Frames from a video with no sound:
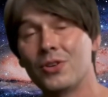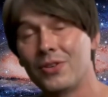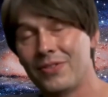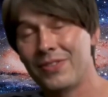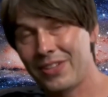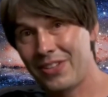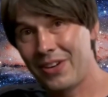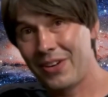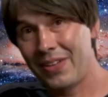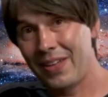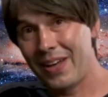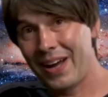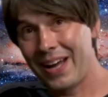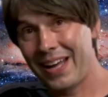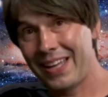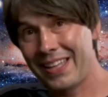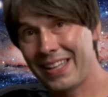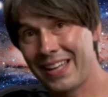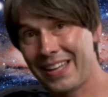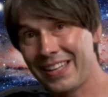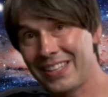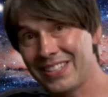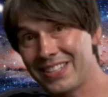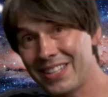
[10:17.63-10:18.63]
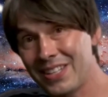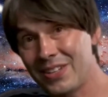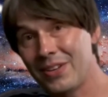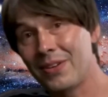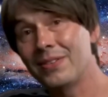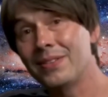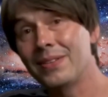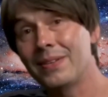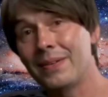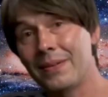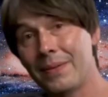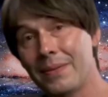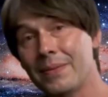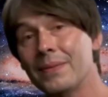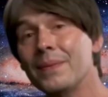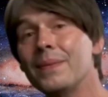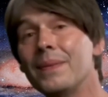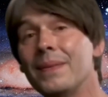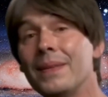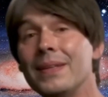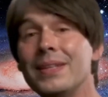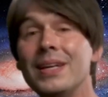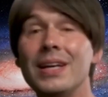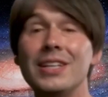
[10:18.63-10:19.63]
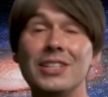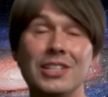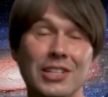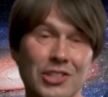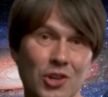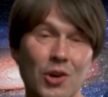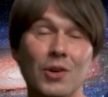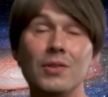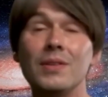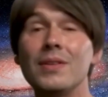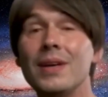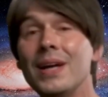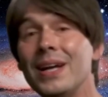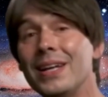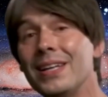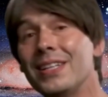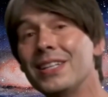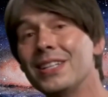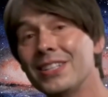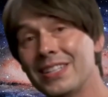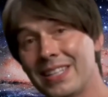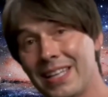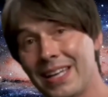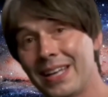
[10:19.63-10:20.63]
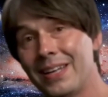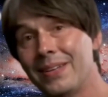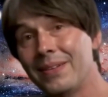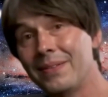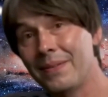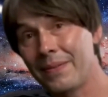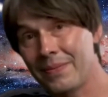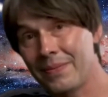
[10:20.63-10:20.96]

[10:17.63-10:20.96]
of sunlight itself. This is not fantasy.